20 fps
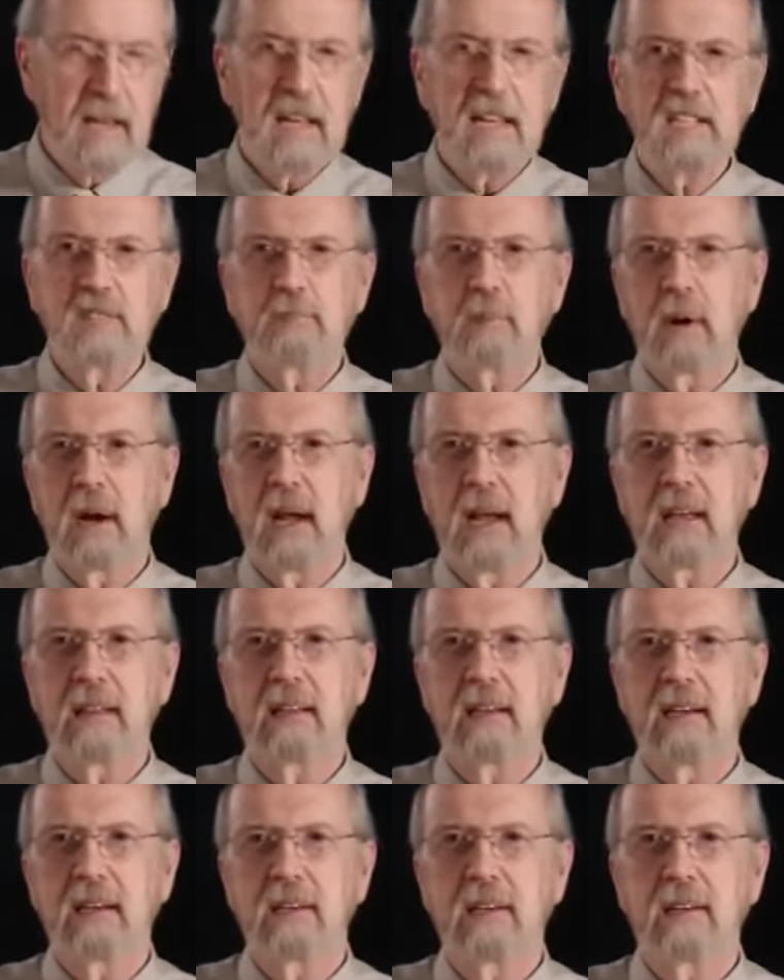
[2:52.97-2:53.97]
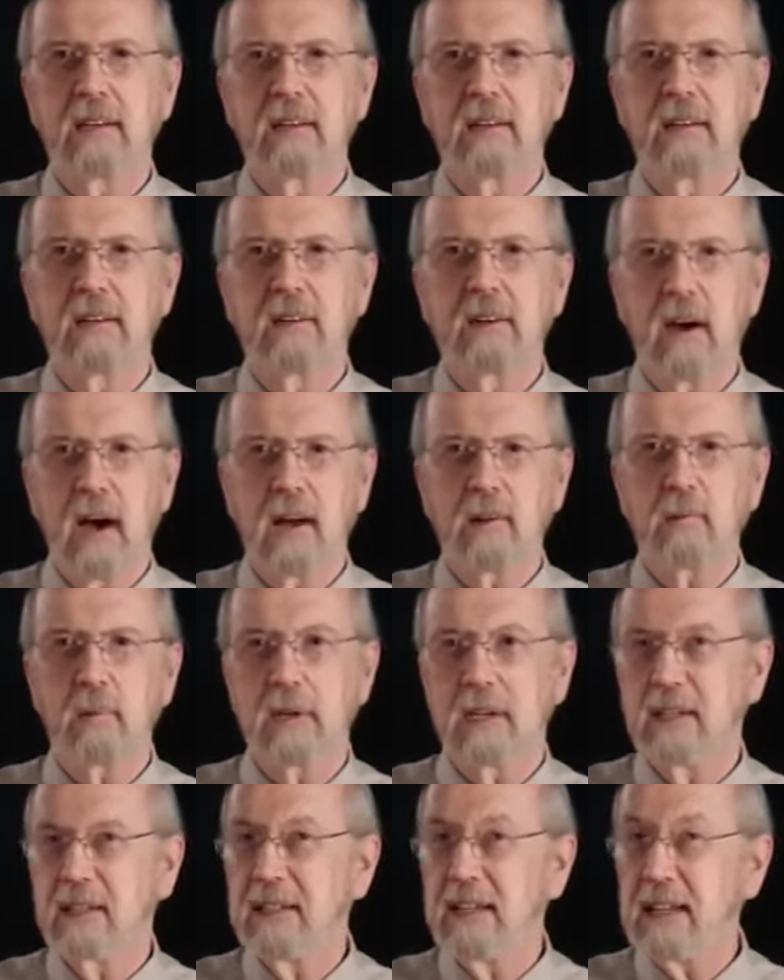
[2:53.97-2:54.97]
He's praying that God
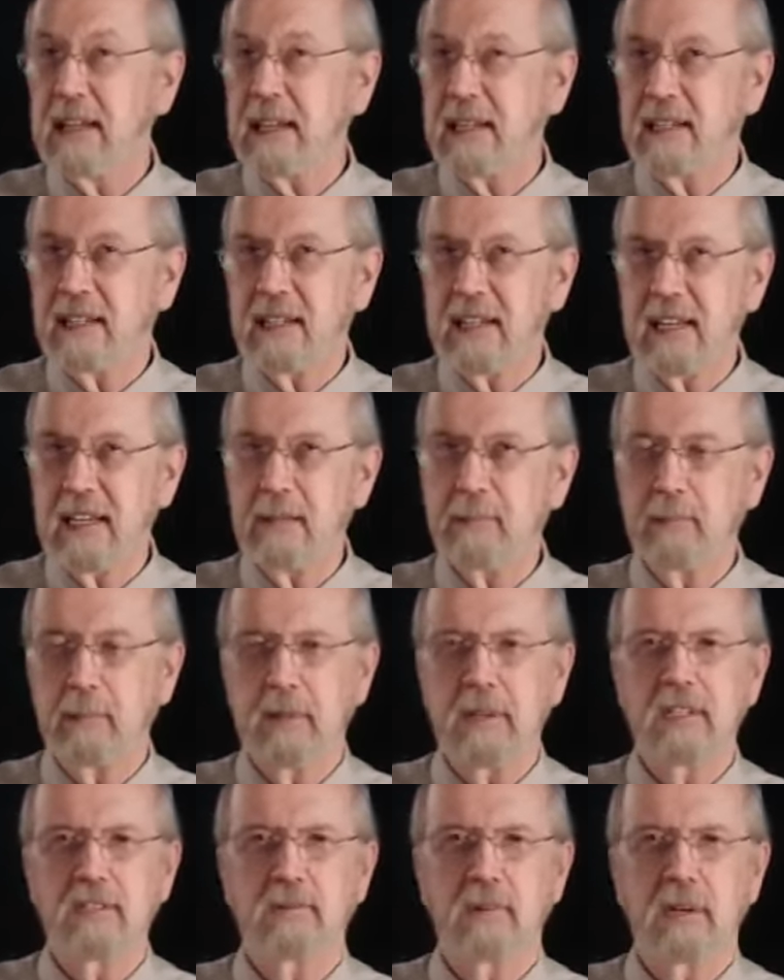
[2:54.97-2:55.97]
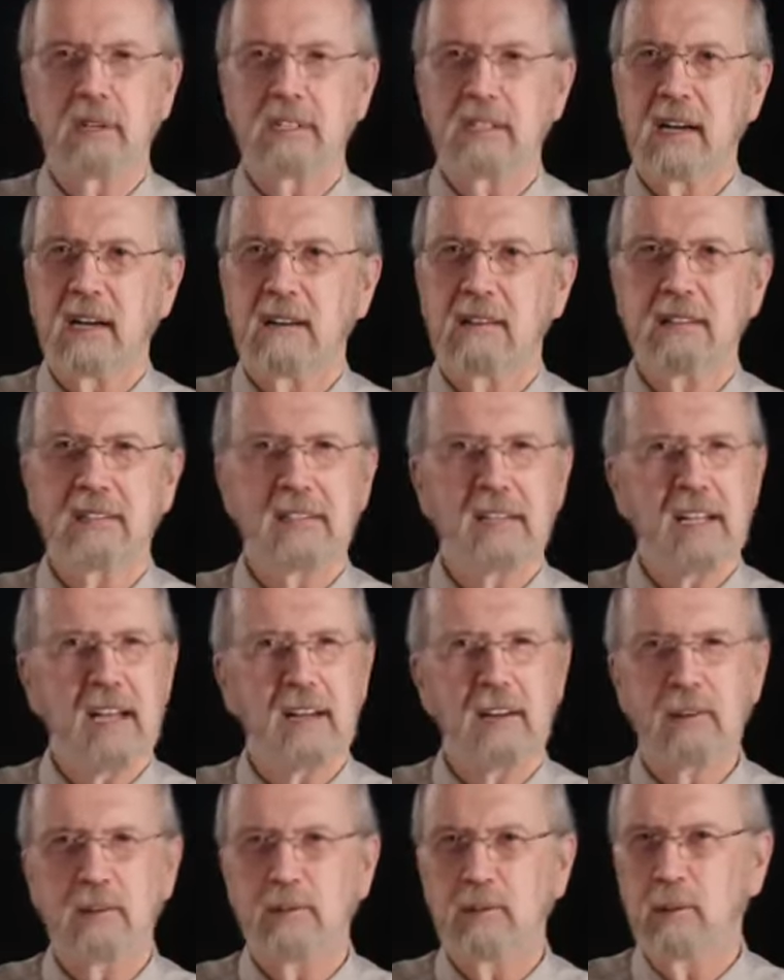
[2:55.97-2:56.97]
would indeed keep Israel's heart
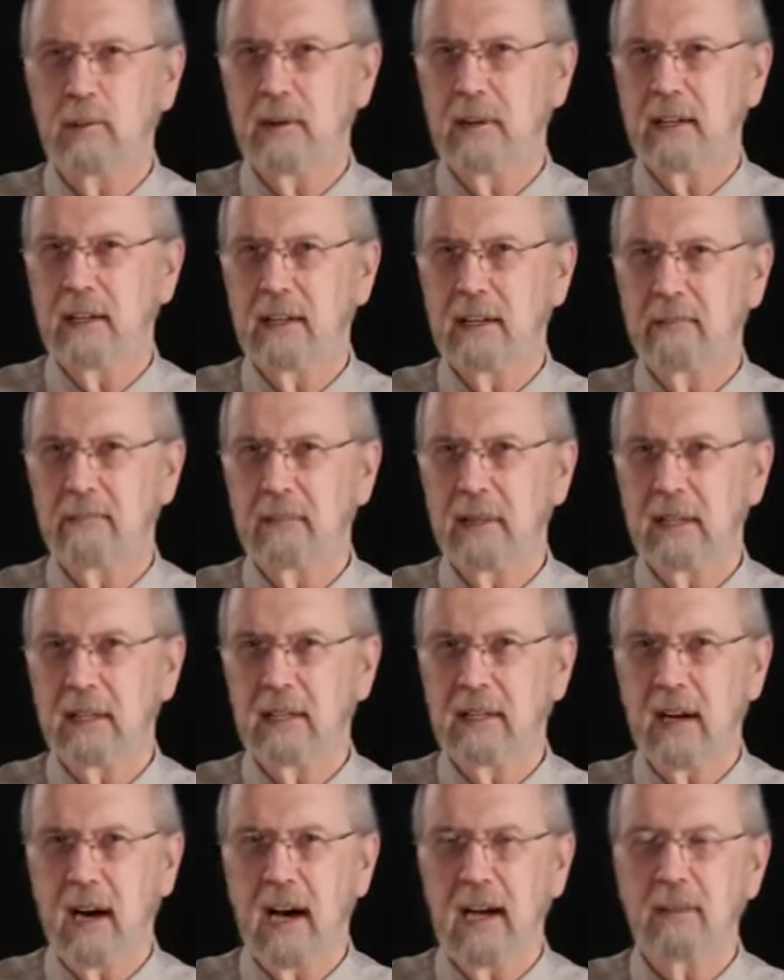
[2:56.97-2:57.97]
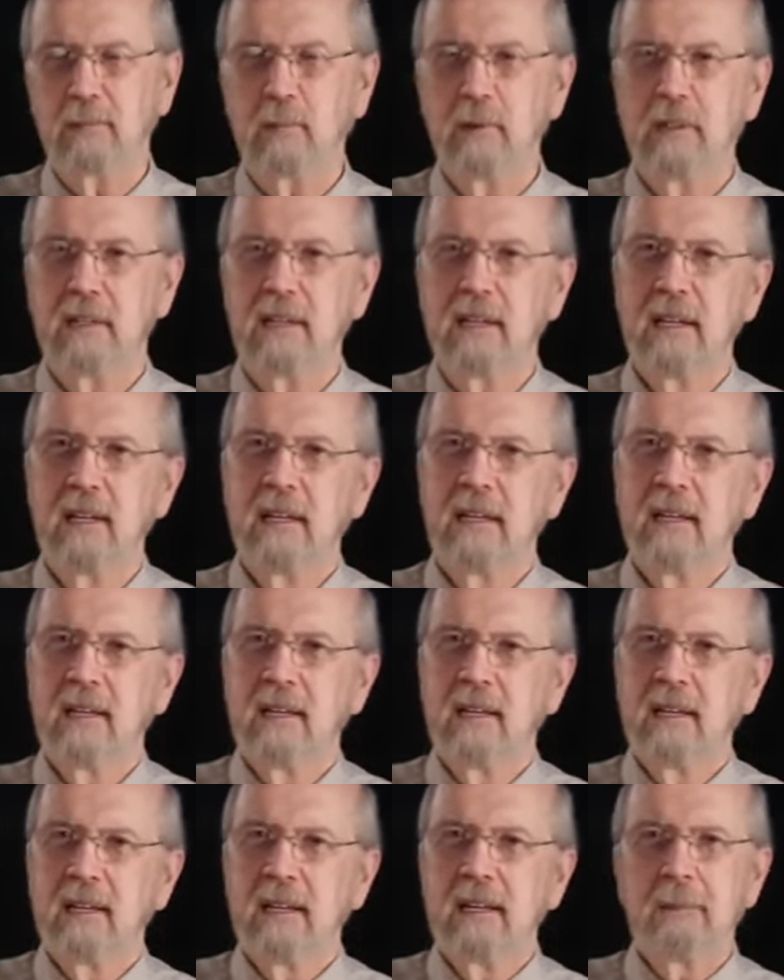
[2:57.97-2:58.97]
tender toward him, that God would
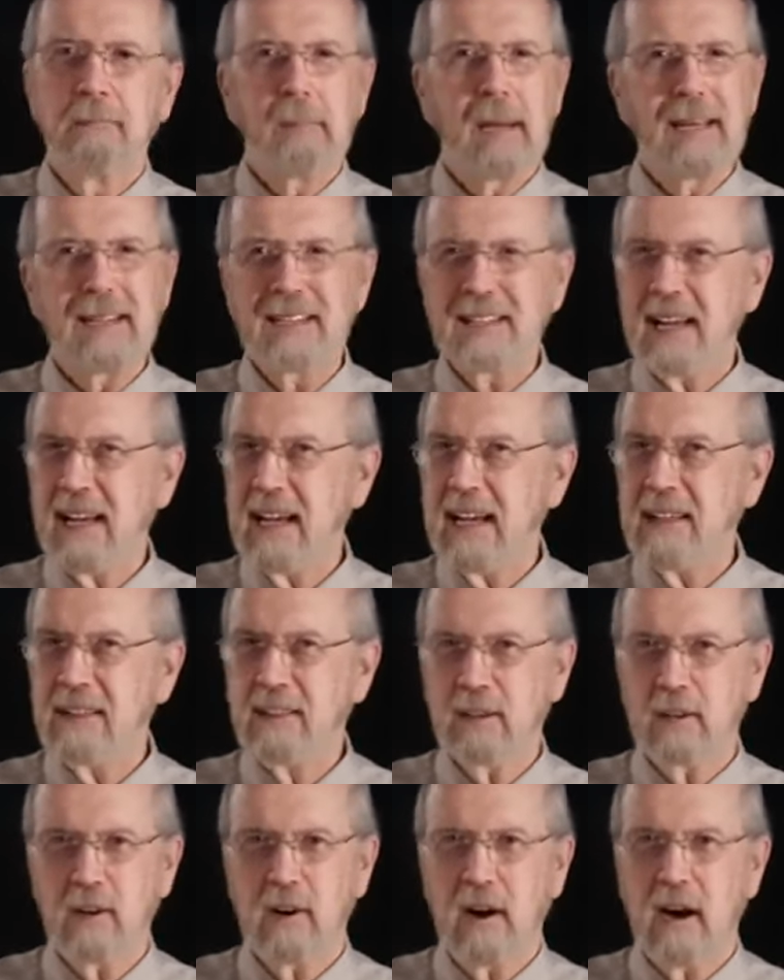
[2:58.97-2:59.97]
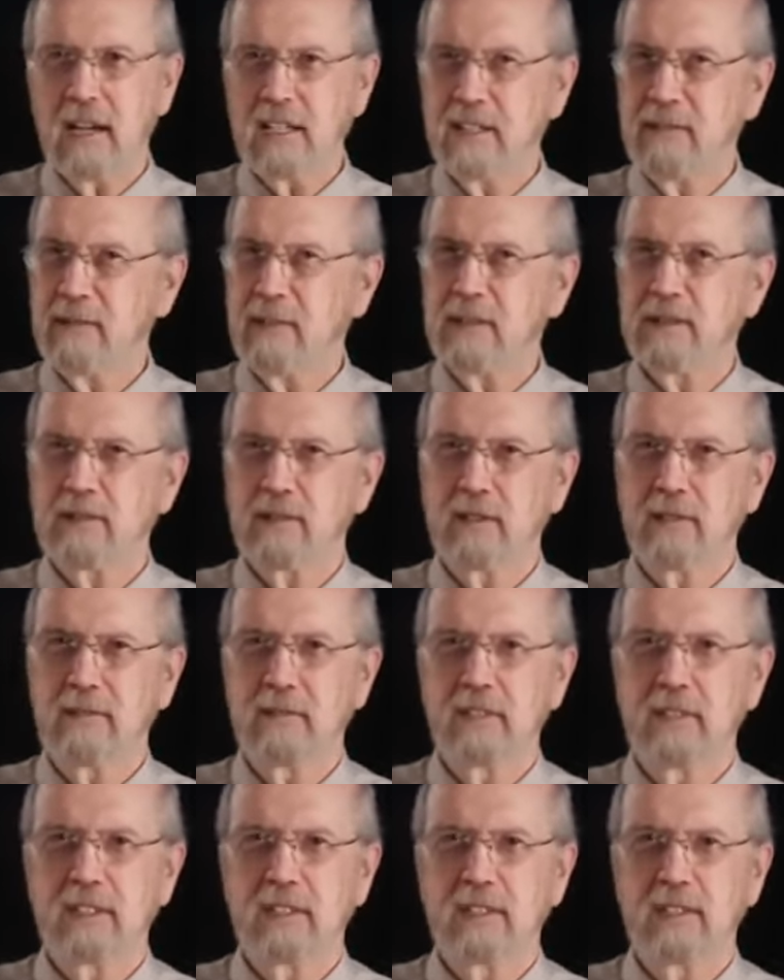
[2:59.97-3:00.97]
maintain the cause of his servant